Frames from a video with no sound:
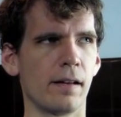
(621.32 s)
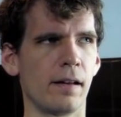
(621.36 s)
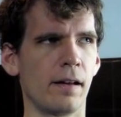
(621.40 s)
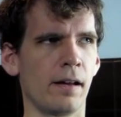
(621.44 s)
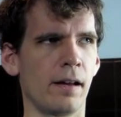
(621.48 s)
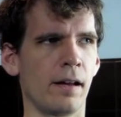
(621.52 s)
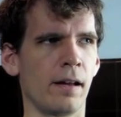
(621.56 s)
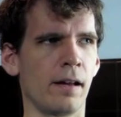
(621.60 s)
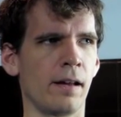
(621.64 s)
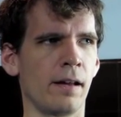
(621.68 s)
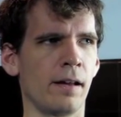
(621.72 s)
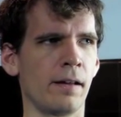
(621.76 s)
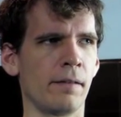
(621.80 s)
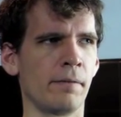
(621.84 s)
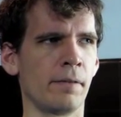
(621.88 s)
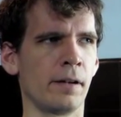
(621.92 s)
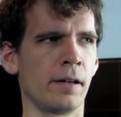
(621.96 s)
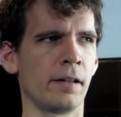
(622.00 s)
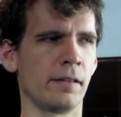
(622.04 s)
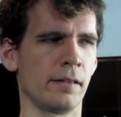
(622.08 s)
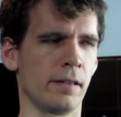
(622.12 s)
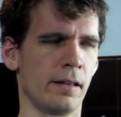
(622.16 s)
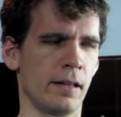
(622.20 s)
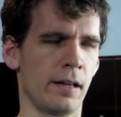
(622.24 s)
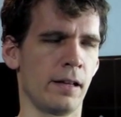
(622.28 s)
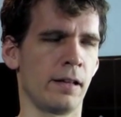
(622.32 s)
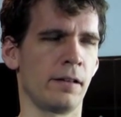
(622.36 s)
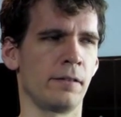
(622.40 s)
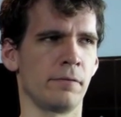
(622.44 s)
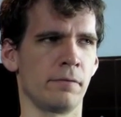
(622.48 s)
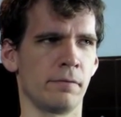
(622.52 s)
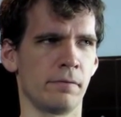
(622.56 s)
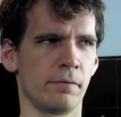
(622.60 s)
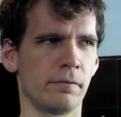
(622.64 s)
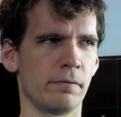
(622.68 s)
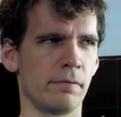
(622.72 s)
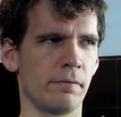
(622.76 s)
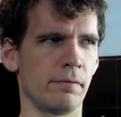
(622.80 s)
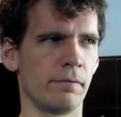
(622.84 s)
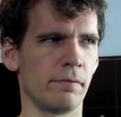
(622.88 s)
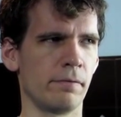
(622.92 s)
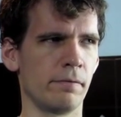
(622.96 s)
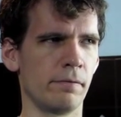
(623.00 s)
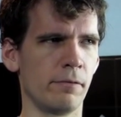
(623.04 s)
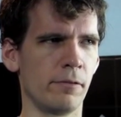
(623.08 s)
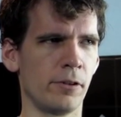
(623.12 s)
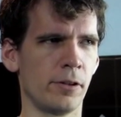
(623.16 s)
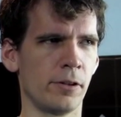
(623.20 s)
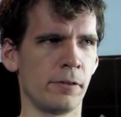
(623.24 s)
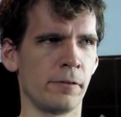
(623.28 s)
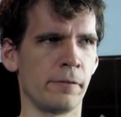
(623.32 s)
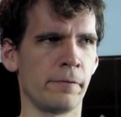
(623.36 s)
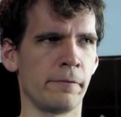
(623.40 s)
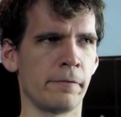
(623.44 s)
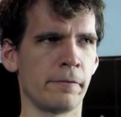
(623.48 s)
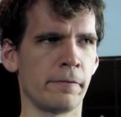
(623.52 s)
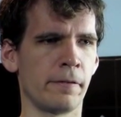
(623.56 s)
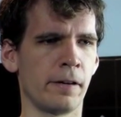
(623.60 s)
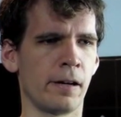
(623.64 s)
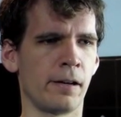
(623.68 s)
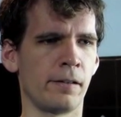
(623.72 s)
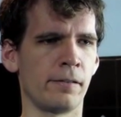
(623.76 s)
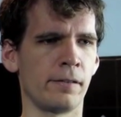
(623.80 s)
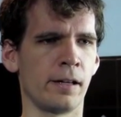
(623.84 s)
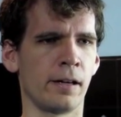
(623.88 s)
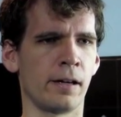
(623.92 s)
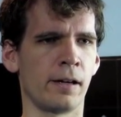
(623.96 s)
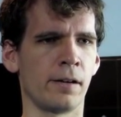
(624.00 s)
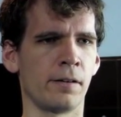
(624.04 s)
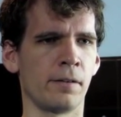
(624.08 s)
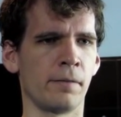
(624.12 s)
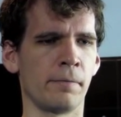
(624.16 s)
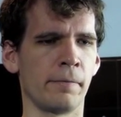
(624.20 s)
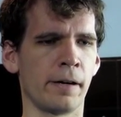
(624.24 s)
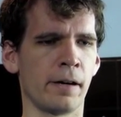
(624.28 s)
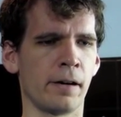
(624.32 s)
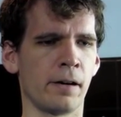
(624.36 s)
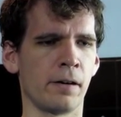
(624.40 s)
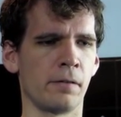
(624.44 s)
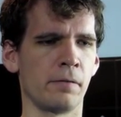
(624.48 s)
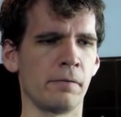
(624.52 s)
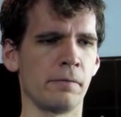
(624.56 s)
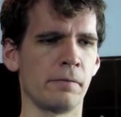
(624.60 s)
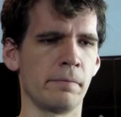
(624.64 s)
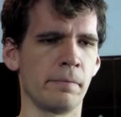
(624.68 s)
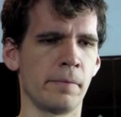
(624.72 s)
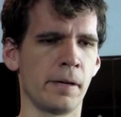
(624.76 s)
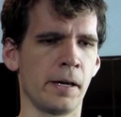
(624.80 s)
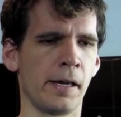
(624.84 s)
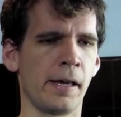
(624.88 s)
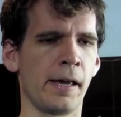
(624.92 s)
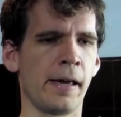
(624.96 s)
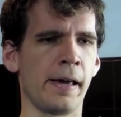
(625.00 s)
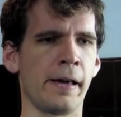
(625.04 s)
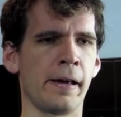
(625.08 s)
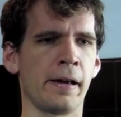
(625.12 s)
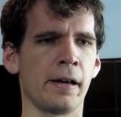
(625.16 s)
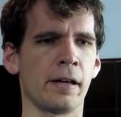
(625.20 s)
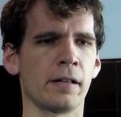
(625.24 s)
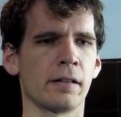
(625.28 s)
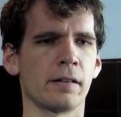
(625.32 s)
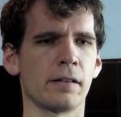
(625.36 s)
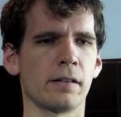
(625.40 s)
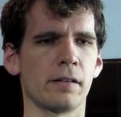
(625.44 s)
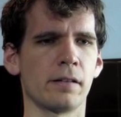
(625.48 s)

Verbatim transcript: Uh, but then we found out about my aunt,